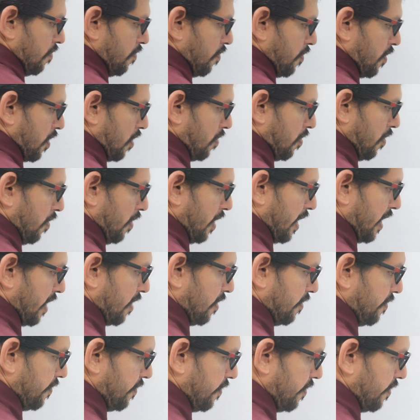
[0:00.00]
Probability
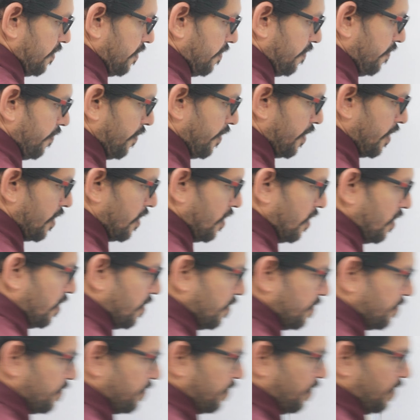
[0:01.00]
of
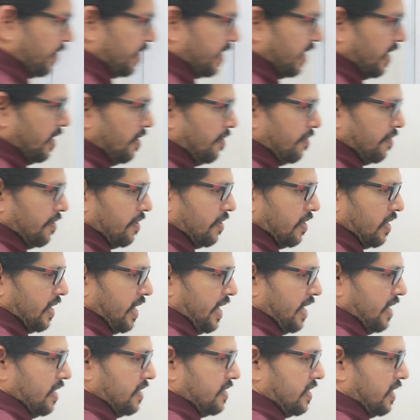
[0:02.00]
14
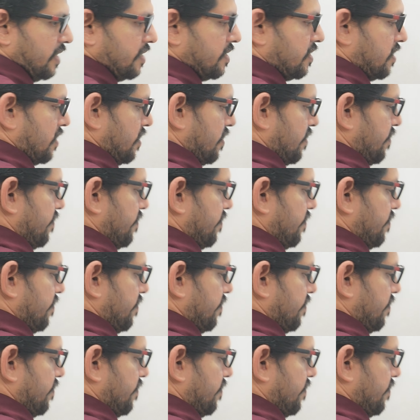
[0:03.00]
and 6.